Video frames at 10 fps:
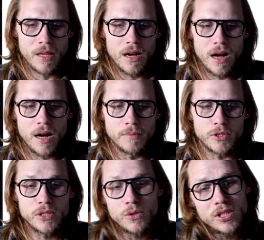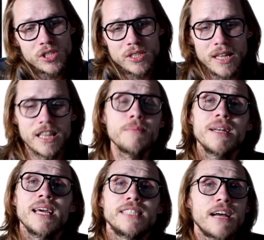So he sort of just
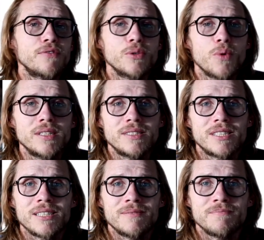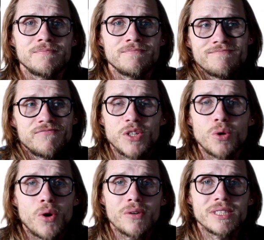eliminates everyone's
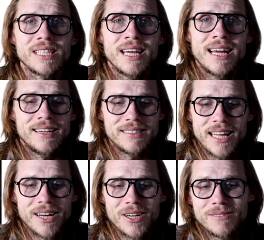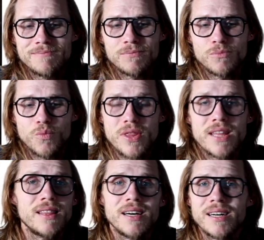field goals that are
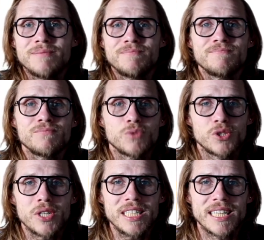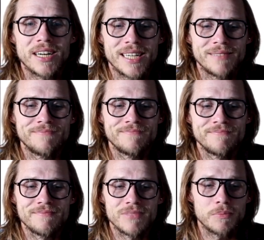within the restricted area. It's